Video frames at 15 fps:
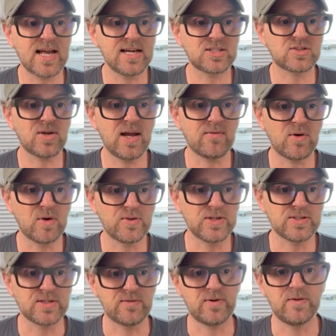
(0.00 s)
nice to have all
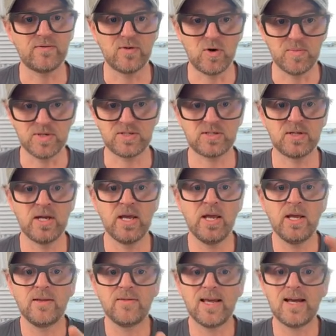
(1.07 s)
these different formats.
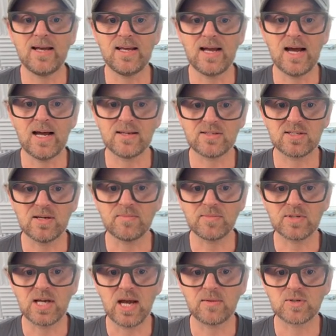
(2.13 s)
There are
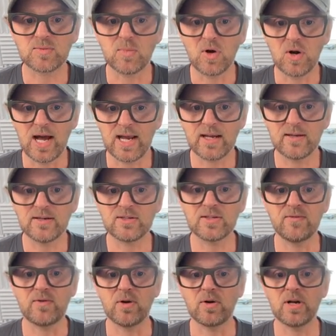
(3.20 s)
sometimes small icons.
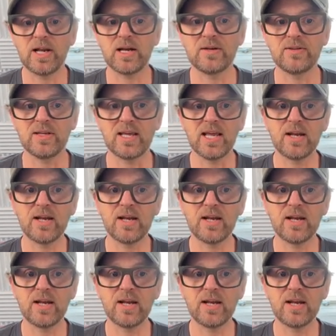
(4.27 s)
If you click on the